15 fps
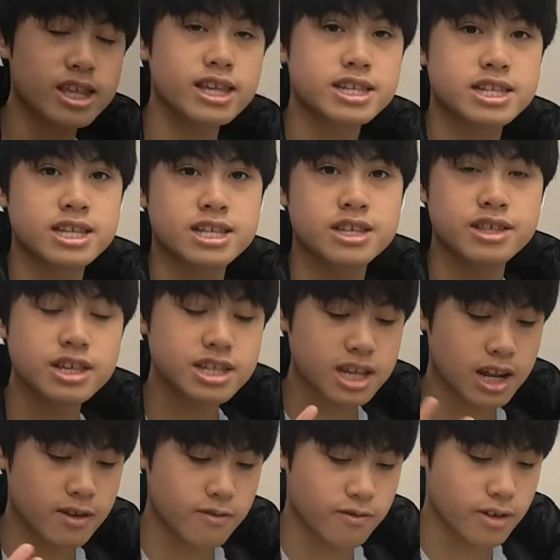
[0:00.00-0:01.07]
this into this
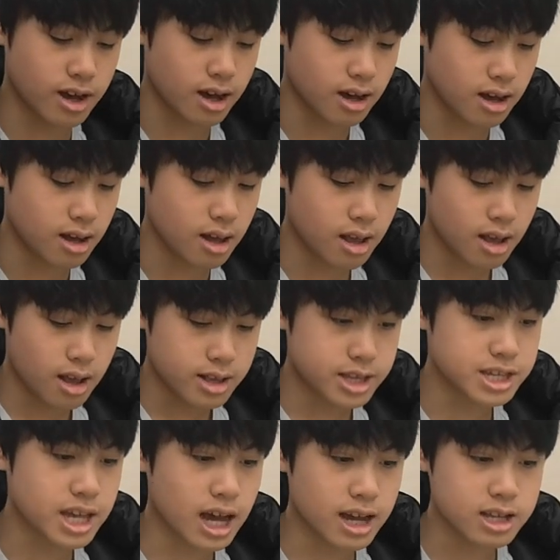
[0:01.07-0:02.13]
kind of
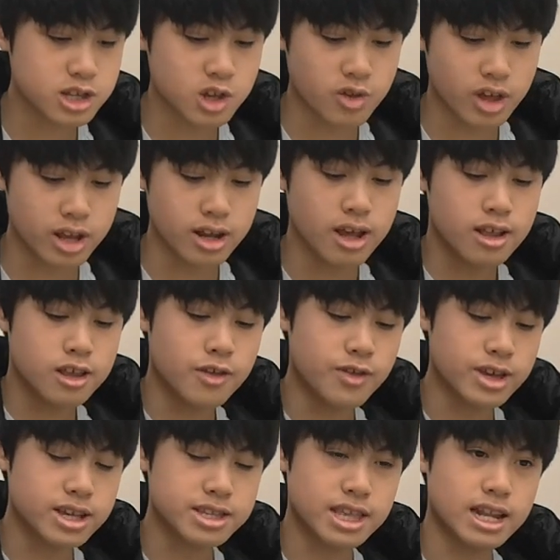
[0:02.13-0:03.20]
design. So then the
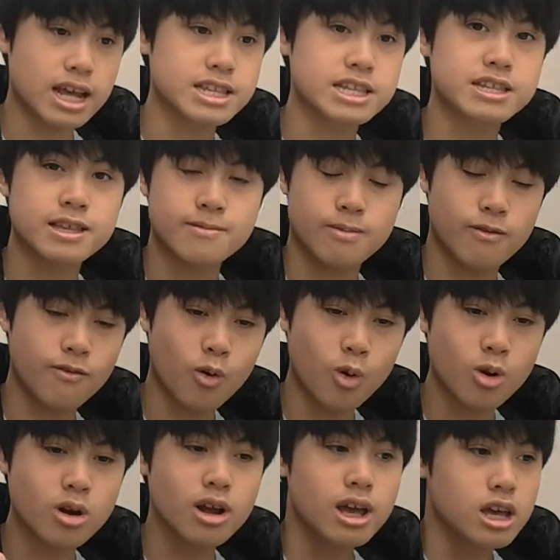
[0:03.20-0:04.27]
thing is that, as I said
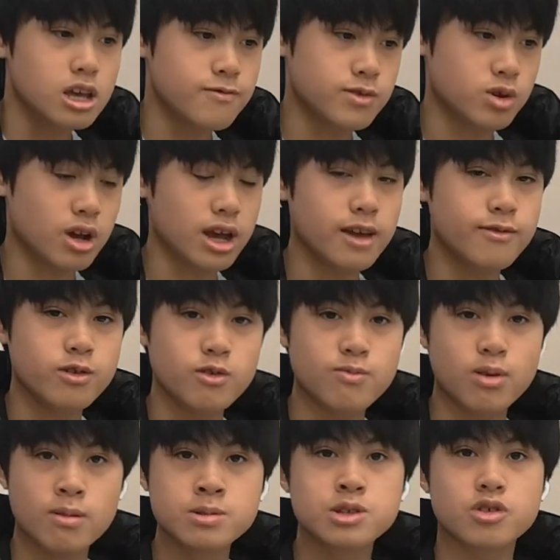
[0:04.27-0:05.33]
before, if you have
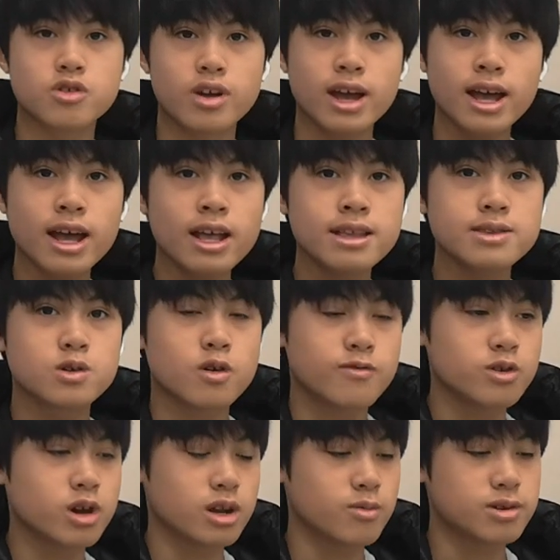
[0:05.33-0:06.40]
problems with your hands or if you
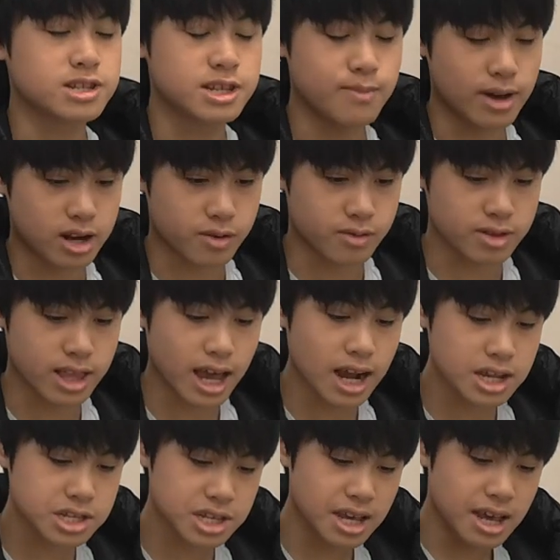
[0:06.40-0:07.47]
kind of want to sit back and
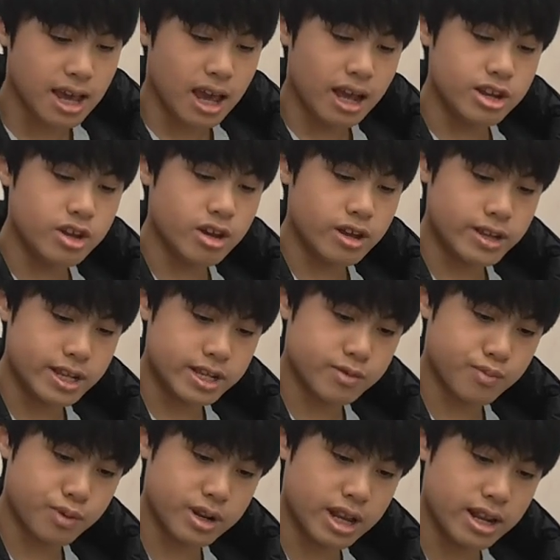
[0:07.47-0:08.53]
relax and
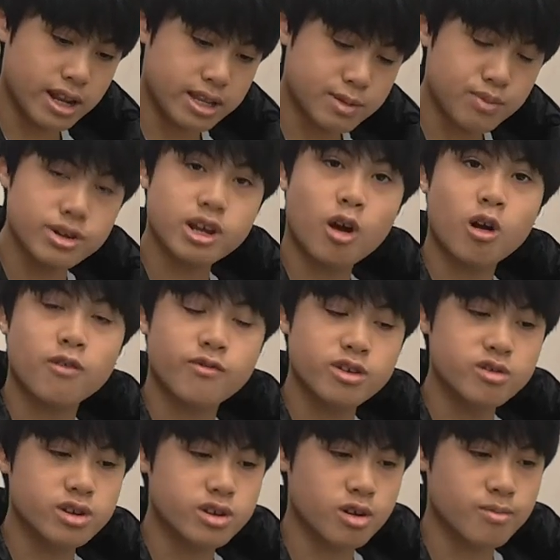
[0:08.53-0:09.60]
it's pretty hard for you
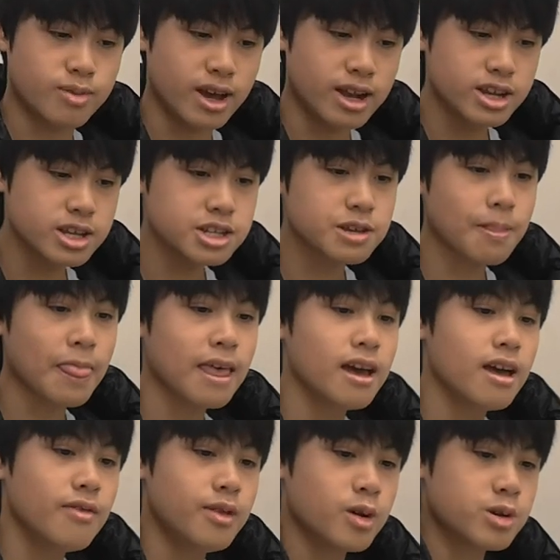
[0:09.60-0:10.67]
to turn pages,
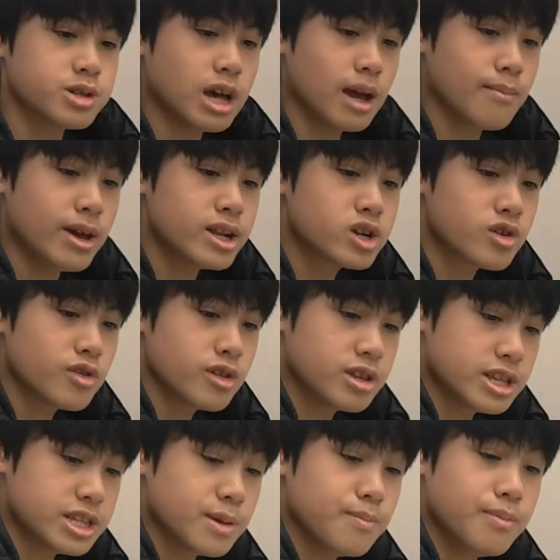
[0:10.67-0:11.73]
I made sure that
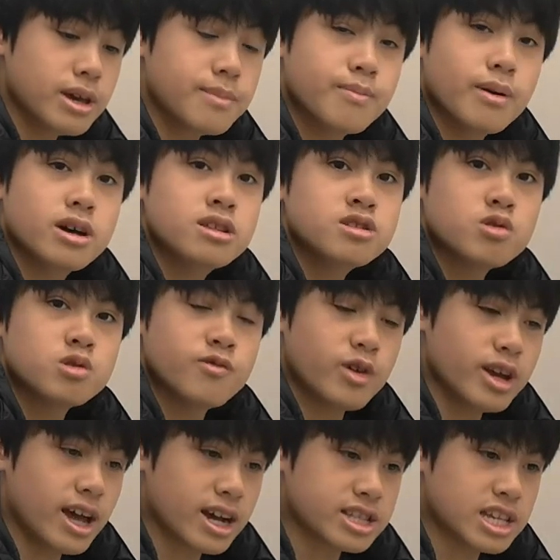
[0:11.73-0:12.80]
it's a big button so it's
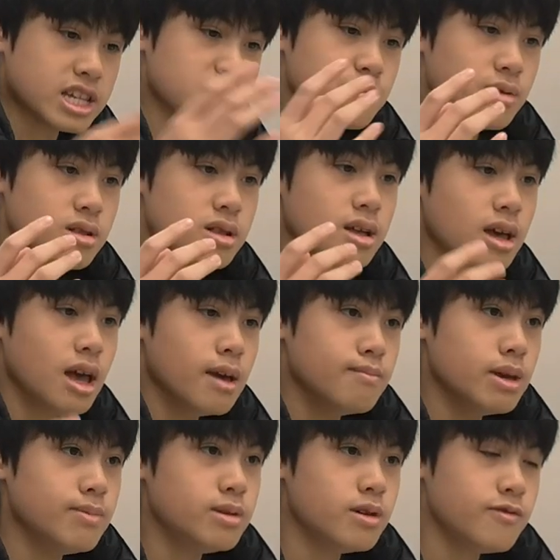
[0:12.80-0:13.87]
very accessible.
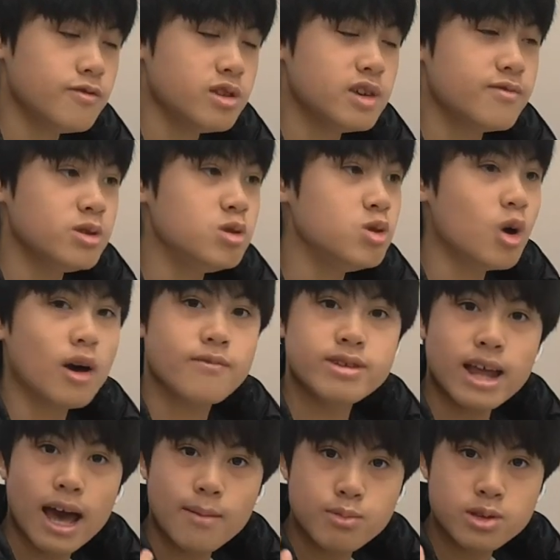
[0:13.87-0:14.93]
Maybe if even you have an
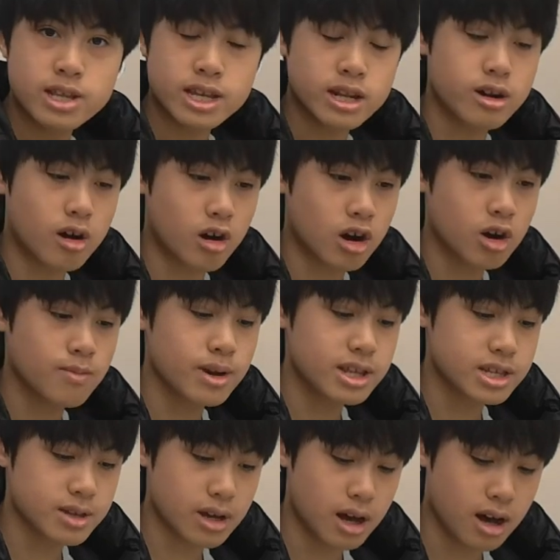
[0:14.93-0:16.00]
amputated arm and
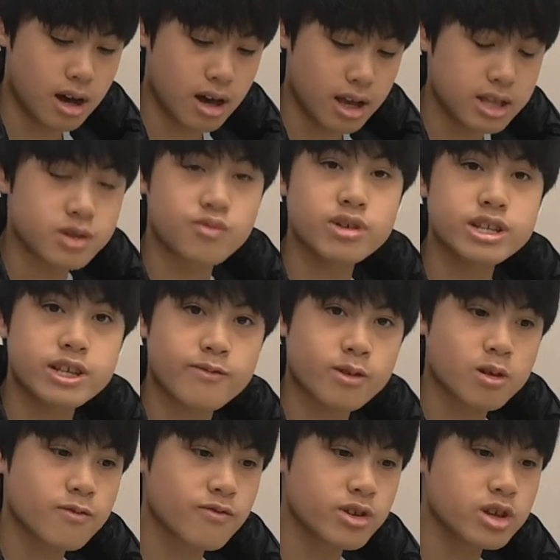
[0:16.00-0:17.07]
it's really
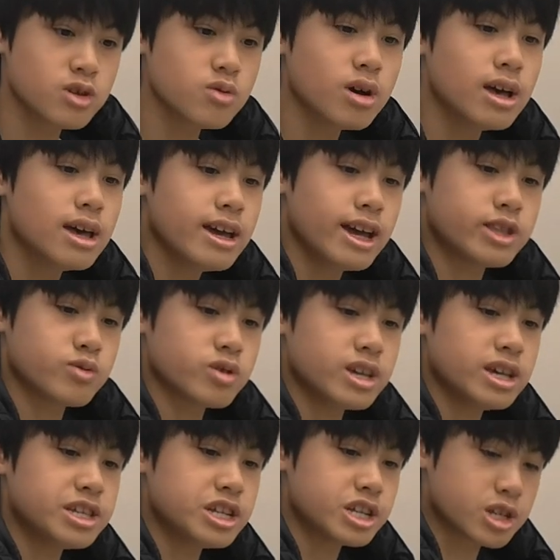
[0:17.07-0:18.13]
difficult for you, it's really
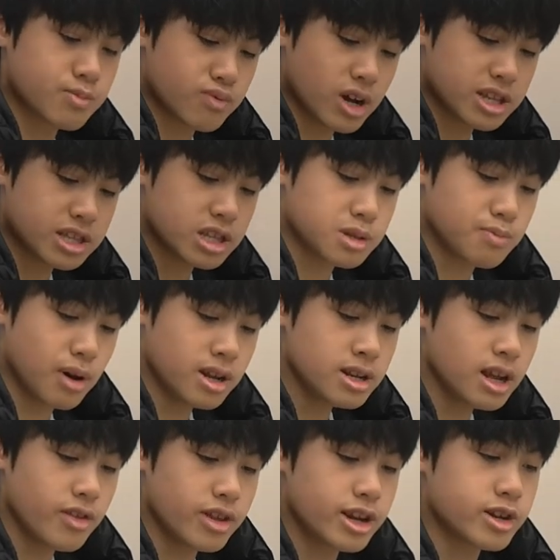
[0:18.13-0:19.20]
easy to just press this button
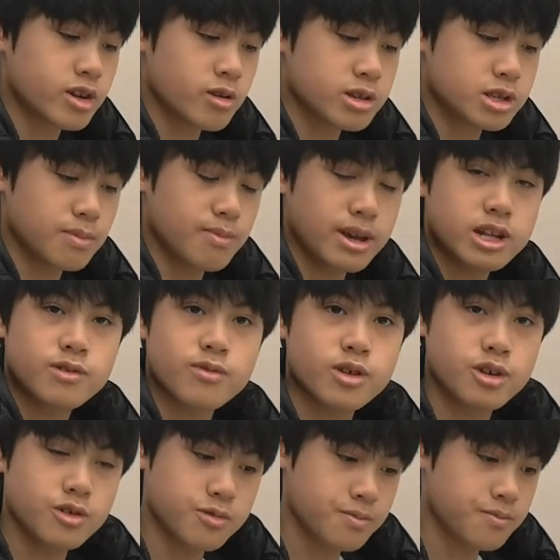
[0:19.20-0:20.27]
and then it turns the page for
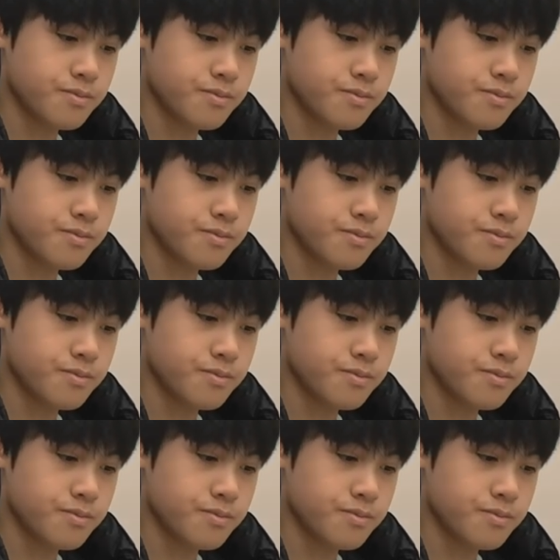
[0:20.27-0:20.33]
you.